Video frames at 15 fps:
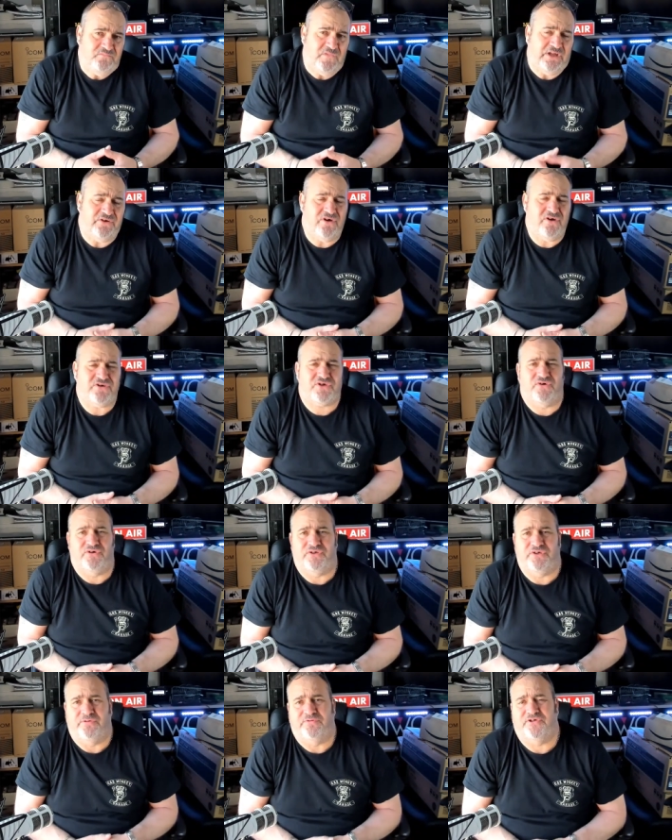Years ago,
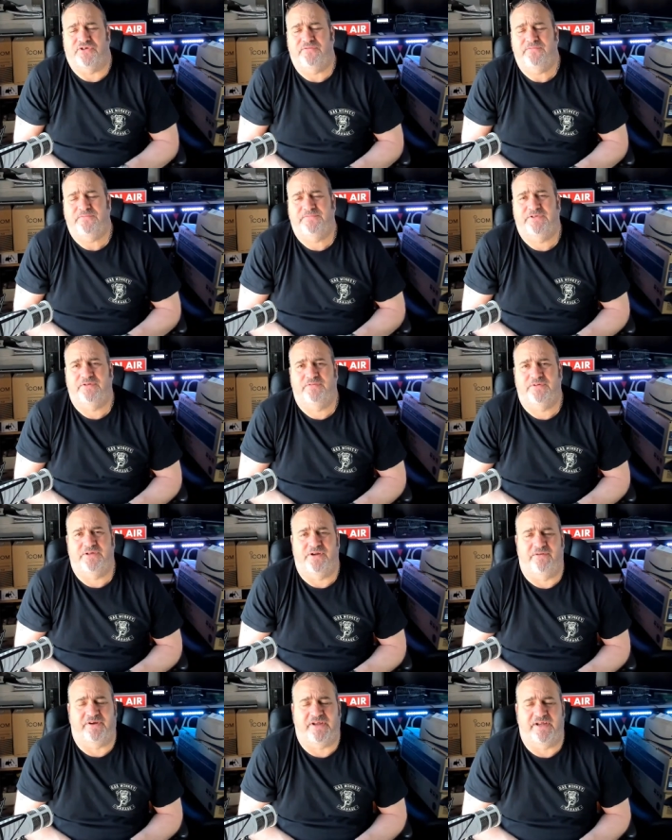used to, you know, when
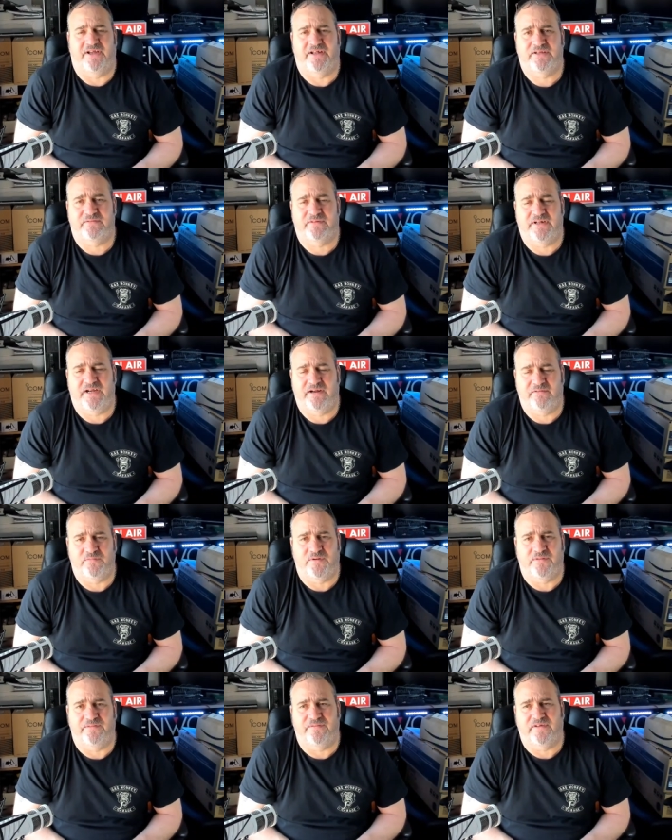the hurricanes were there
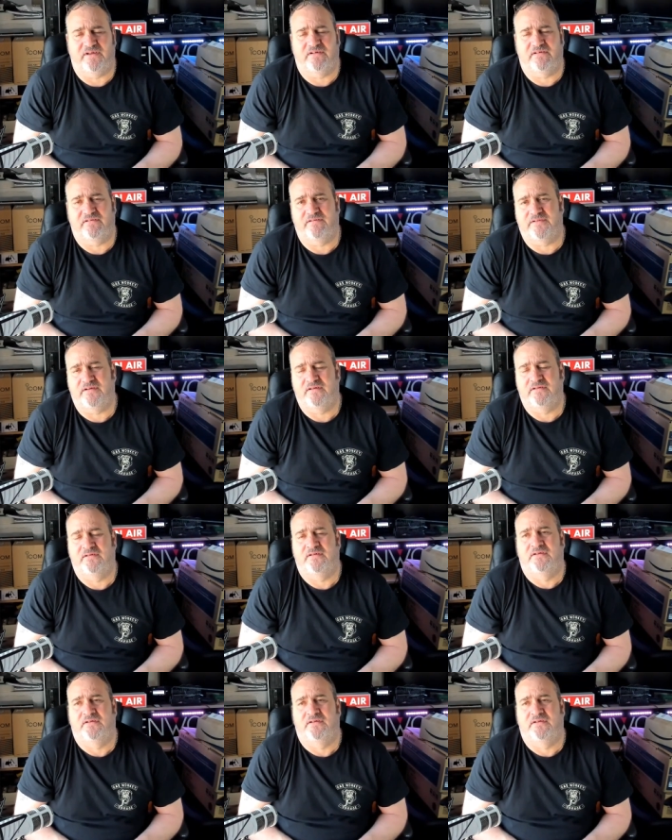and one thing and another,